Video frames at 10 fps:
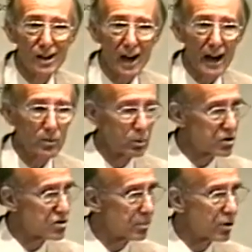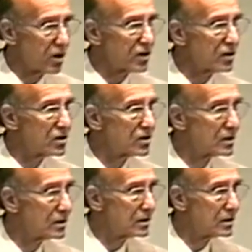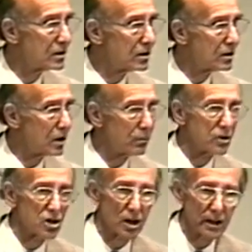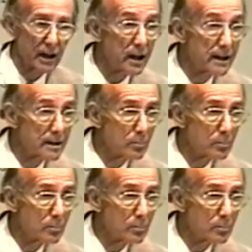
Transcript: at which the process originally aimed.